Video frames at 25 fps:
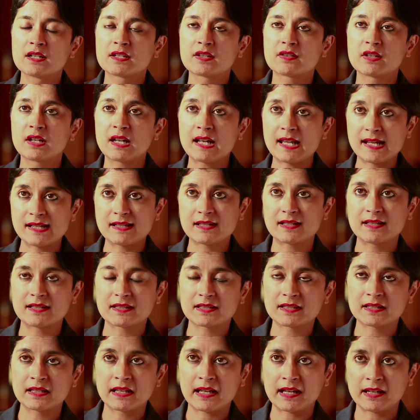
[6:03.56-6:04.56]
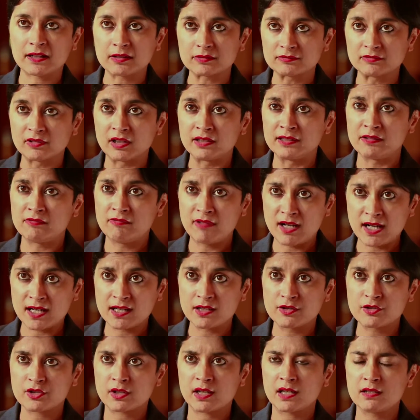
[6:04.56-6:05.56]
to the latest
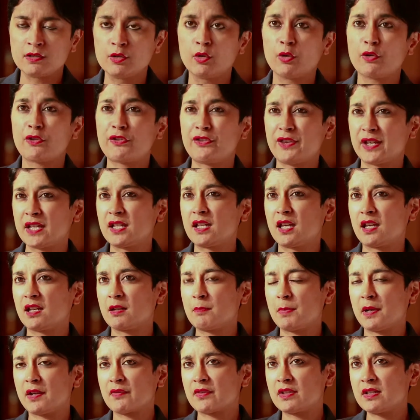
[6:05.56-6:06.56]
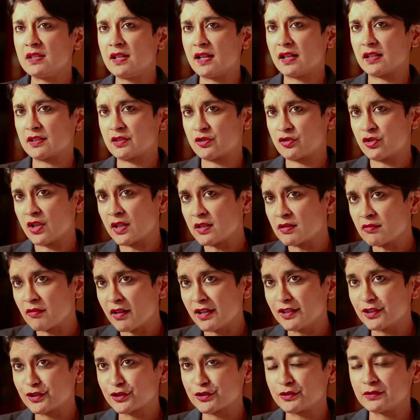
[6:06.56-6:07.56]
outrage and not thinking about the next
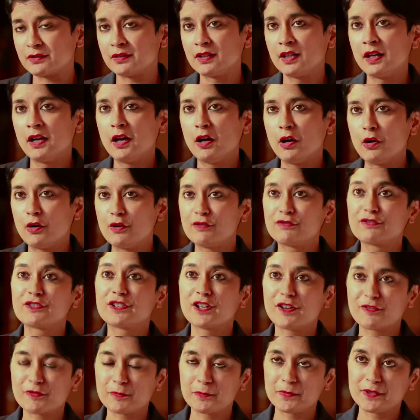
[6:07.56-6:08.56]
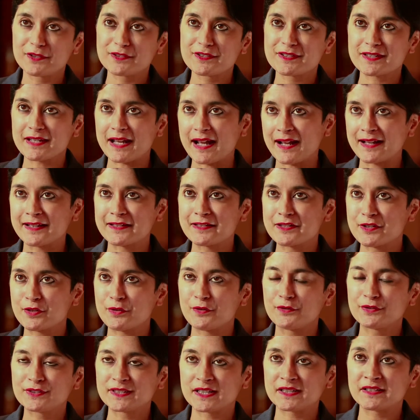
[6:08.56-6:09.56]
generation of government and
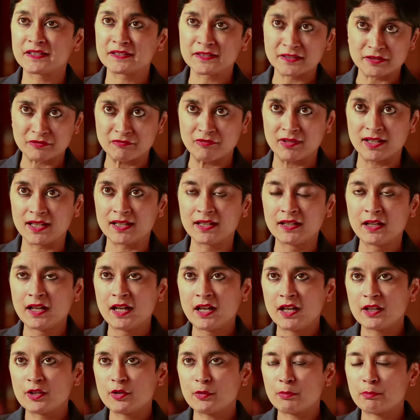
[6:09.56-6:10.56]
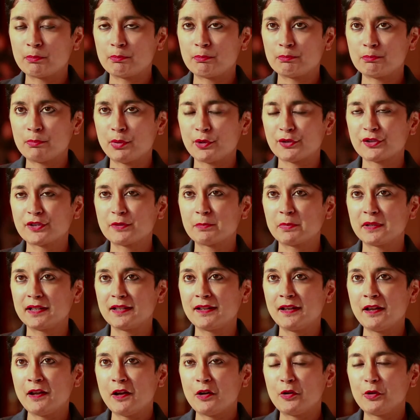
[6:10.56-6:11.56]
of citizenry. You're
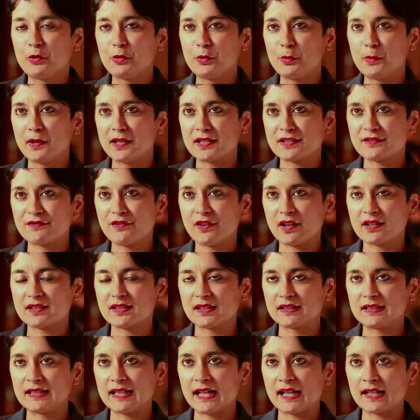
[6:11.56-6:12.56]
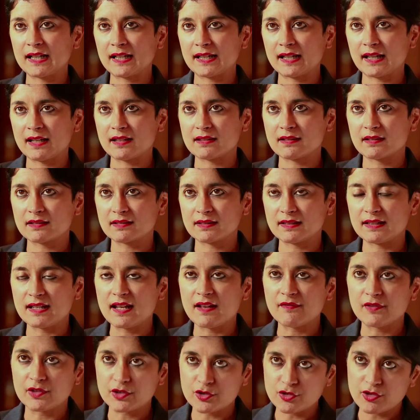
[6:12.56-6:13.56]
possibly always fighting the alligators and
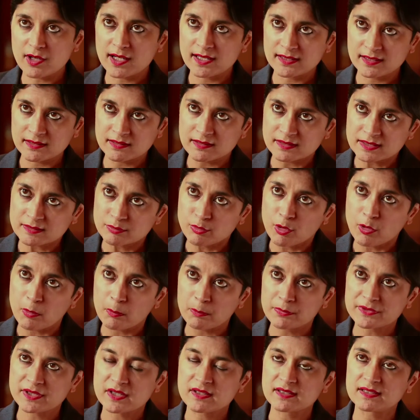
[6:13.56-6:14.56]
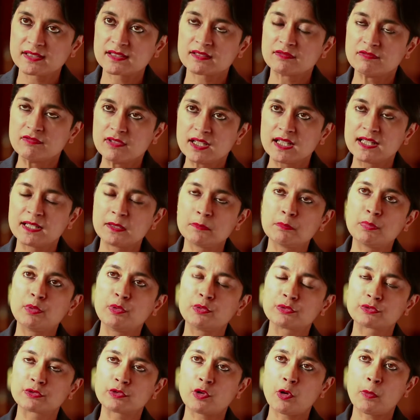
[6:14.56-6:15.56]
never draining the swamp. So this is a really
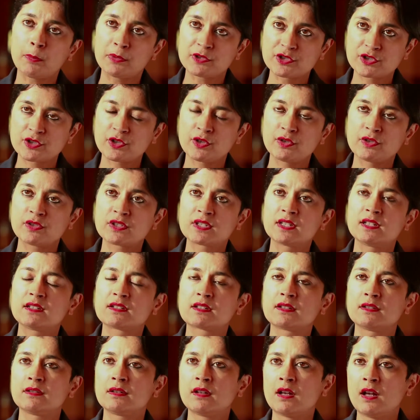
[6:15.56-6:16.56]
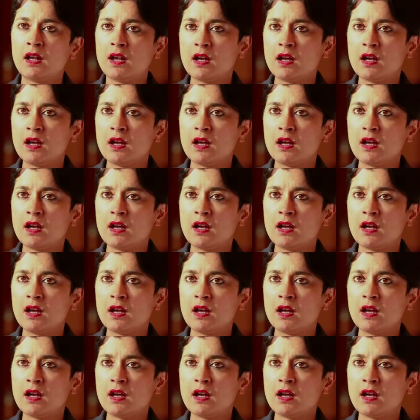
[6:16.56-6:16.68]
important opportunity to,